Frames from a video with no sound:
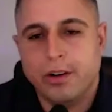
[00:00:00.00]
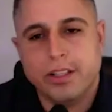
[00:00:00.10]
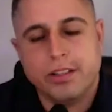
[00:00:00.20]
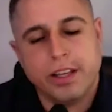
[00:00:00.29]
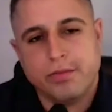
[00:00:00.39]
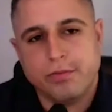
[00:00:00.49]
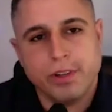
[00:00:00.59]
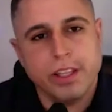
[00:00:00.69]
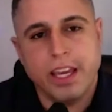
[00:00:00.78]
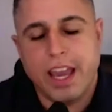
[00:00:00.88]
it's it's
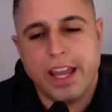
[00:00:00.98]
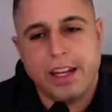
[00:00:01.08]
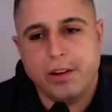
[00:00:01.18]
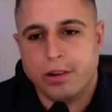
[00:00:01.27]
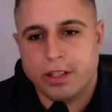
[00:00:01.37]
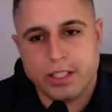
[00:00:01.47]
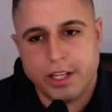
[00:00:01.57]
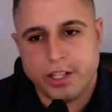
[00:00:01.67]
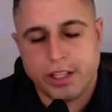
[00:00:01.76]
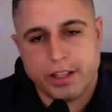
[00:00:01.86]
really any
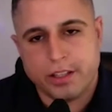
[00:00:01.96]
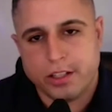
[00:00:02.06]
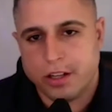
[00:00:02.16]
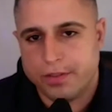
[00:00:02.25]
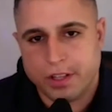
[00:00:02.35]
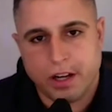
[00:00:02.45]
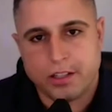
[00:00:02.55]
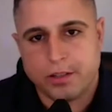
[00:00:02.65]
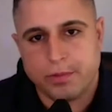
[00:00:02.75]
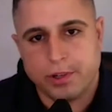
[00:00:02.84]
organization that serves
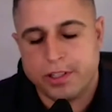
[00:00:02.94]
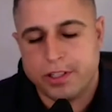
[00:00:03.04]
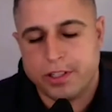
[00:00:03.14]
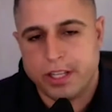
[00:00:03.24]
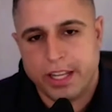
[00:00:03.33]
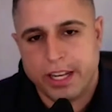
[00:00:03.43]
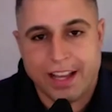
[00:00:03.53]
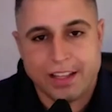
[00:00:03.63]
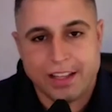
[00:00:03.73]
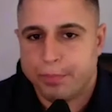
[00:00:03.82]
customers and
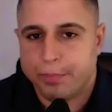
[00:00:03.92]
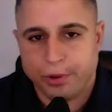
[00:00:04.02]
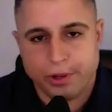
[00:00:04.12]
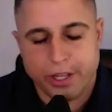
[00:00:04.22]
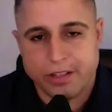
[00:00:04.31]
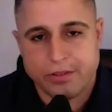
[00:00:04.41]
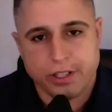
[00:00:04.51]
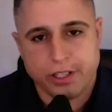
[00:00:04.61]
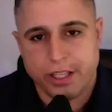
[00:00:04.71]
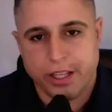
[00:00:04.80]
has employees
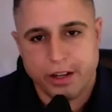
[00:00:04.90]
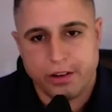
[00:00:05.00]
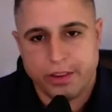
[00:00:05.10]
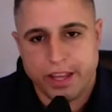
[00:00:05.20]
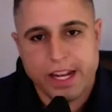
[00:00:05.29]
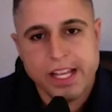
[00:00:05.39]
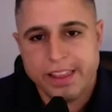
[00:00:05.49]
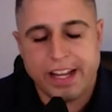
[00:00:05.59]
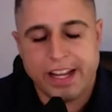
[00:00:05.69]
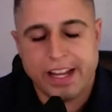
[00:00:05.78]
really you know that
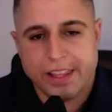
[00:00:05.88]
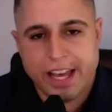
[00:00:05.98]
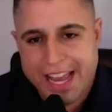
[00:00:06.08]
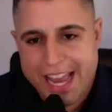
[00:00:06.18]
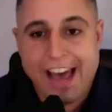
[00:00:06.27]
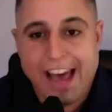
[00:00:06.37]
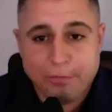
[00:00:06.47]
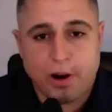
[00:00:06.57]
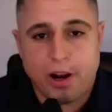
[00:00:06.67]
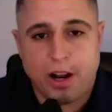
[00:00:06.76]
that that
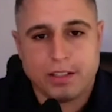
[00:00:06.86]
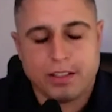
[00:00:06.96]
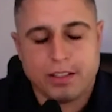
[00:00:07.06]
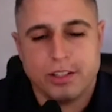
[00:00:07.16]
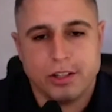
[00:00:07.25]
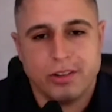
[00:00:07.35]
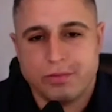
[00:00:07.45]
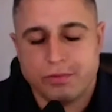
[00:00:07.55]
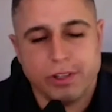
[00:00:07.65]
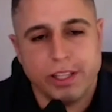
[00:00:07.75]
have processes
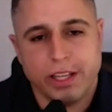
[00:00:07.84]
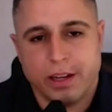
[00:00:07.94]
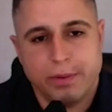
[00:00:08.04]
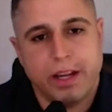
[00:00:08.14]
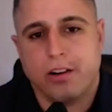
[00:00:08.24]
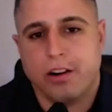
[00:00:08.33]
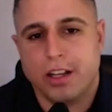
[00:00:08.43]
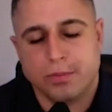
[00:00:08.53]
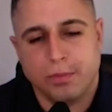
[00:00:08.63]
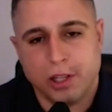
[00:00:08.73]
so it's really going to be
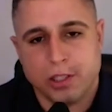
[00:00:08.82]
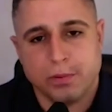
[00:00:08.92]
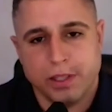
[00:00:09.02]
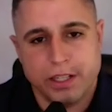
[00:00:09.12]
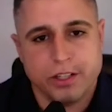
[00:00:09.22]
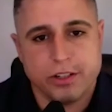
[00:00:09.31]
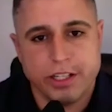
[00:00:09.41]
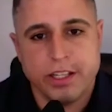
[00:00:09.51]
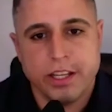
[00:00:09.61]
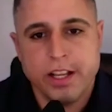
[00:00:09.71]
across multiple
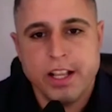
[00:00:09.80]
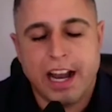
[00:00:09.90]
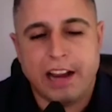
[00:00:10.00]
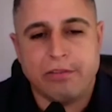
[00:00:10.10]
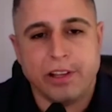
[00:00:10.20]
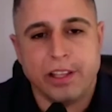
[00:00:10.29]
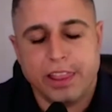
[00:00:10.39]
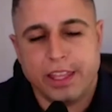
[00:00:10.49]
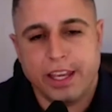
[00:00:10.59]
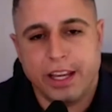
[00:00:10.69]
industries i really
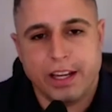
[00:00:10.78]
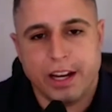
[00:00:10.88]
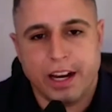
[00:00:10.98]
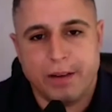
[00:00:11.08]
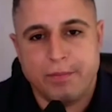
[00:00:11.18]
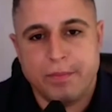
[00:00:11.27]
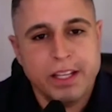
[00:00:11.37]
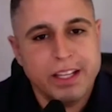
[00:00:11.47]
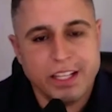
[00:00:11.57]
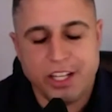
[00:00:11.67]
think um,
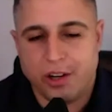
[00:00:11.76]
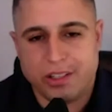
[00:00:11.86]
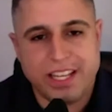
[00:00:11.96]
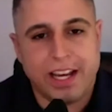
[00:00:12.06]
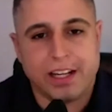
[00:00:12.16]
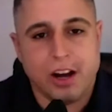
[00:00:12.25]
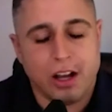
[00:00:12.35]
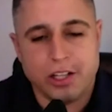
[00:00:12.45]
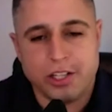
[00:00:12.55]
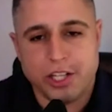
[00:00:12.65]
you know
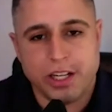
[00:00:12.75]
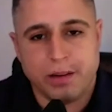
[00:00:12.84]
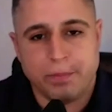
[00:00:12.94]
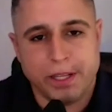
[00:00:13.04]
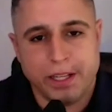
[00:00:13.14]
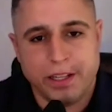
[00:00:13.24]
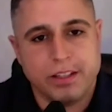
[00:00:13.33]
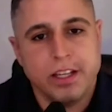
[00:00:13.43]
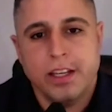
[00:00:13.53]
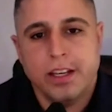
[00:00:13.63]
technology
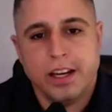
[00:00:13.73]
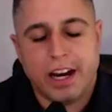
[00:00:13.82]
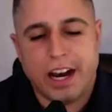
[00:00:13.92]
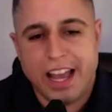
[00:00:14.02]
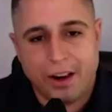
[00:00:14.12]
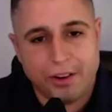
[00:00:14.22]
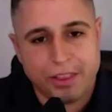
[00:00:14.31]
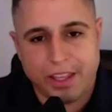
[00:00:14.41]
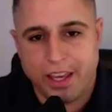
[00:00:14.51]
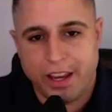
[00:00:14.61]
companies uh,
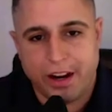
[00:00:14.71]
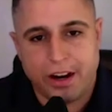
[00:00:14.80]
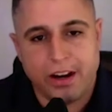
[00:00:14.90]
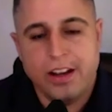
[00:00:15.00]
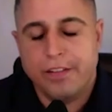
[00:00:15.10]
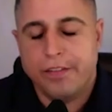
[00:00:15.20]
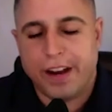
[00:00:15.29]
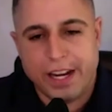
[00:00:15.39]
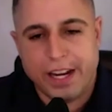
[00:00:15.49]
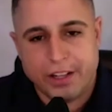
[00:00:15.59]
healthcare,
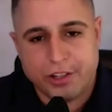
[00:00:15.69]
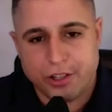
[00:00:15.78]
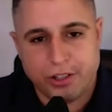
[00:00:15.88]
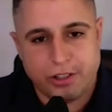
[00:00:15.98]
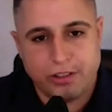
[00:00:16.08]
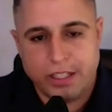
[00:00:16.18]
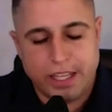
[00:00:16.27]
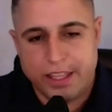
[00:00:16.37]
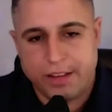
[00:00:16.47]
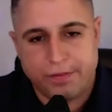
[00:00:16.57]
financial,
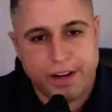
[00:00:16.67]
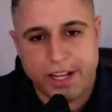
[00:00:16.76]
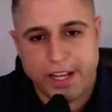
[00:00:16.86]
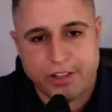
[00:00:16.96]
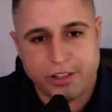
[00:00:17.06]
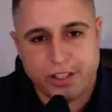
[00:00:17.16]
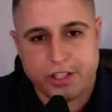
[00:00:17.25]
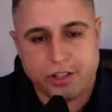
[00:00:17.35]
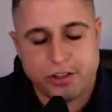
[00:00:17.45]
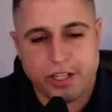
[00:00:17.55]
uh, the financial
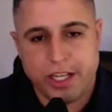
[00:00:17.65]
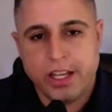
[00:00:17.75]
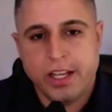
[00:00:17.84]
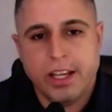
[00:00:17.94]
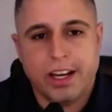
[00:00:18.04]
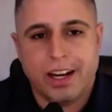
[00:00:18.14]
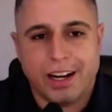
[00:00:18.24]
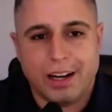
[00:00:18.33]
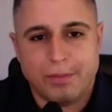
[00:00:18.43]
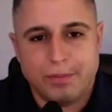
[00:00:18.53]
industry.
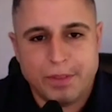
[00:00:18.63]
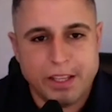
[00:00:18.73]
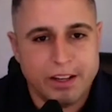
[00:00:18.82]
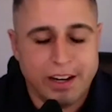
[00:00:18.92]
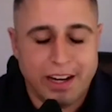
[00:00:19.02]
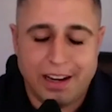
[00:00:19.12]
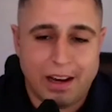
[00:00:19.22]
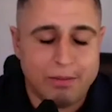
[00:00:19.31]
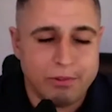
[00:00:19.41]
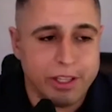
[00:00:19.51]
Um, you know, I,
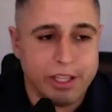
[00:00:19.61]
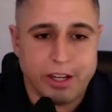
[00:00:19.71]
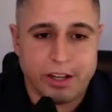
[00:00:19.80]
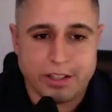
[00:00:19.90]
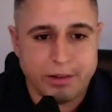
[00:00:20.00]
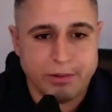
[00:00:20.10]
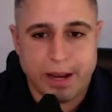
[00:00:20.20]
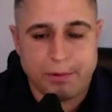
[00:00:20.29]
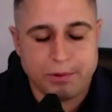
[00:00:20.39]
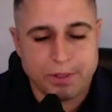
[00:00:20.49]
am really curious to see what
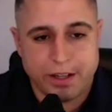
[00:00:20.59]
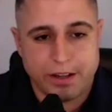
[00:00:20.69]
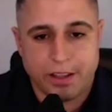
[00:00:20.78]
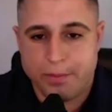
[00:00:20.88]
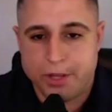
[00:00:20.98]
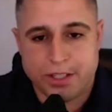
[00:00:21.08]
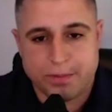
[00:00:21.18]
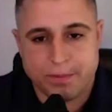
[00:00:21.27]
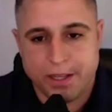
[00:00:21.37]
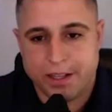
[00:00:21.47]
happens with the airline
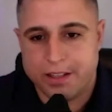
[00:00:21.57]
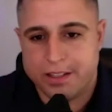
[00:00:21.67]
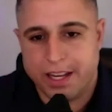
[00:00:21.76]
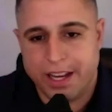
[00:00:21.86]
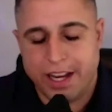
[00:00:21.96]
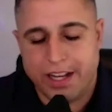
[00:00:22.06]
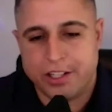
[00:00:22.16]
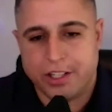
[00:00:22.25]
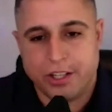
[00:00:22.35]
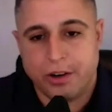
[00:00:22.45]
business because I, I
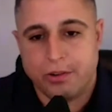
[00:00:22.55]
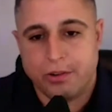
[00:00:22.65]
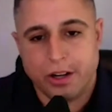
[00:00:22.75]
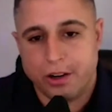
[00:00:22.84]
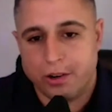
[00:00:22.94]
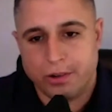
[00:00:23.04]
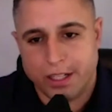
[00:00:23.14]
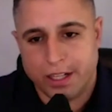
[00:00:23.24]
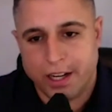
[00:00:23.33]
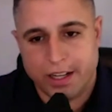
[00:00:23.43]
just don't know
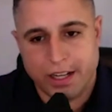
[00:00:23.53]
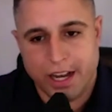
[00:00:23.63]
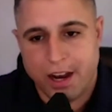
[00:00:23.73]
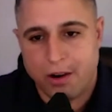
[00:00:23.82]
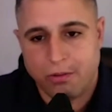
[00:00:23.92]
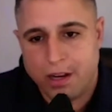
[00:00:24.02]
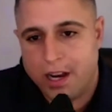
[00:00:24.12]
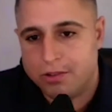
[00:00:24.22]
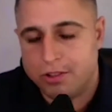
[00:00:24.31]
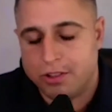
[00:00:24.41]
uh, how
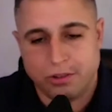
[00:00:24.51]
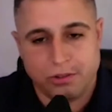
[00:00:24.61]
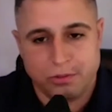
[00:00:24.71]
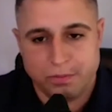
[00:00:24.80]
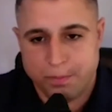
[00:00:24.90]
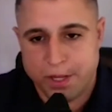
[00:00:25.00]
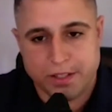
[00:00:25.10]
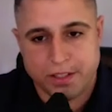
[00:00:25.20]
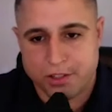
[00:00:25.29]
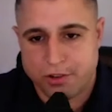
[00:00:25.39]
how soon
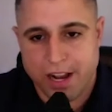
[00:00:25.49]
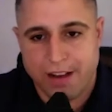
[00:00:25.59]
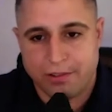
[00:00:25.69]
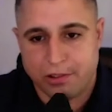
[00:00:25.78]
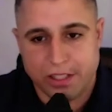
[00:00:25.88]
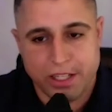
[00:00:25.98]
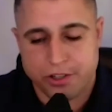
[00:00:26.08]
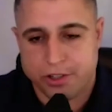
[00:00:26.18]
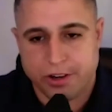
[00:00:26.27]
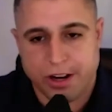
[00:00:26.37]
business travel,
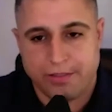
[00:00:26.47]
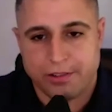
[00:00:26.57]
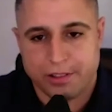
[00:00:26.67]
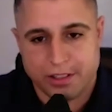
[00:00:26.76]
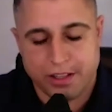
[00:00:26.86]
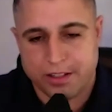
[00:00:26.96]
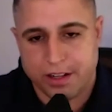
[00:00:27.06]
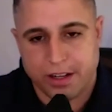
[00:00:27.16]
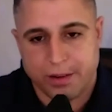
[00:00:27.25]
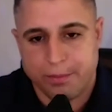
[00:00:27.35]
leisure travel is, is
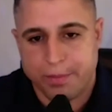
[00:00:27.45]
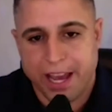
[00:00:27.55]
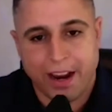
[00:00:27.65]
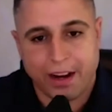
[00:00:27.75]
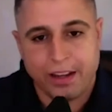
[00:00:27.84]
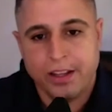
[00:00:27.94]
going to come back.